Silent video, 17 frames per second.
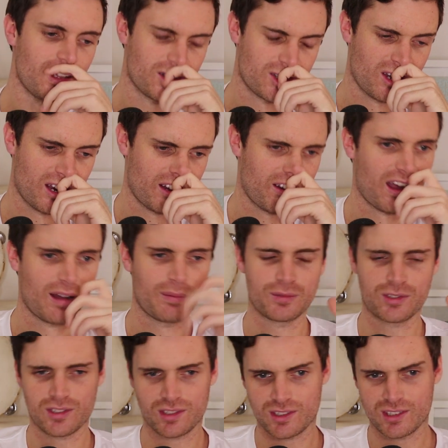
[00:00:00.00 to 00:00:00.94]
So anyway,
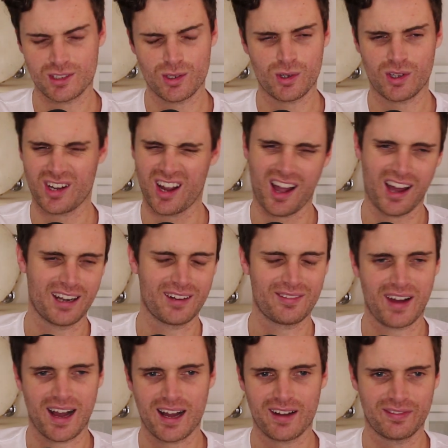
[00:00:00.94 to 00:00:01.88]
I'm still kind
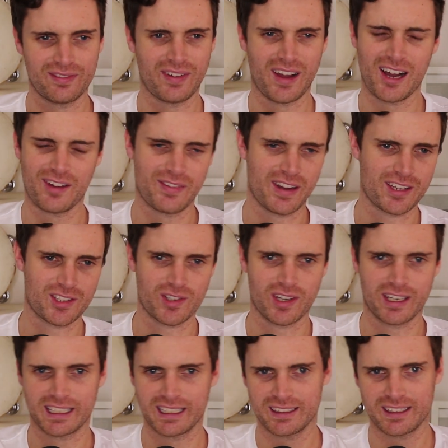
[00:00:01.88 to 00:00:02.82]
of half-assed
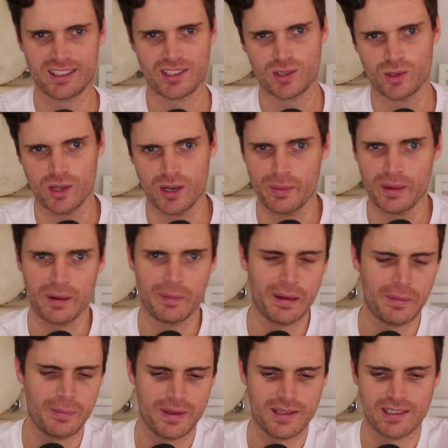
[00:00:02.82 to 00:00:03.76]
trying to get that sorted, but I've
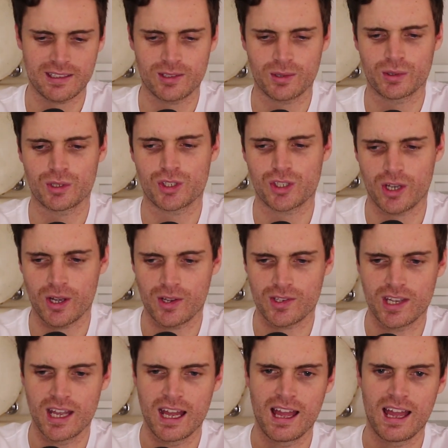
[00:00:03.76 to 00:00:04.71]
been busy doing the
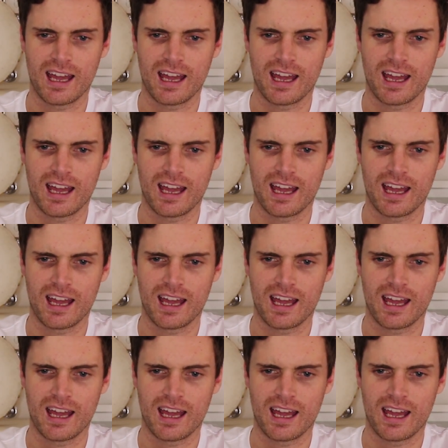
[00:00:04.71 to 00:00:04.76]
shows.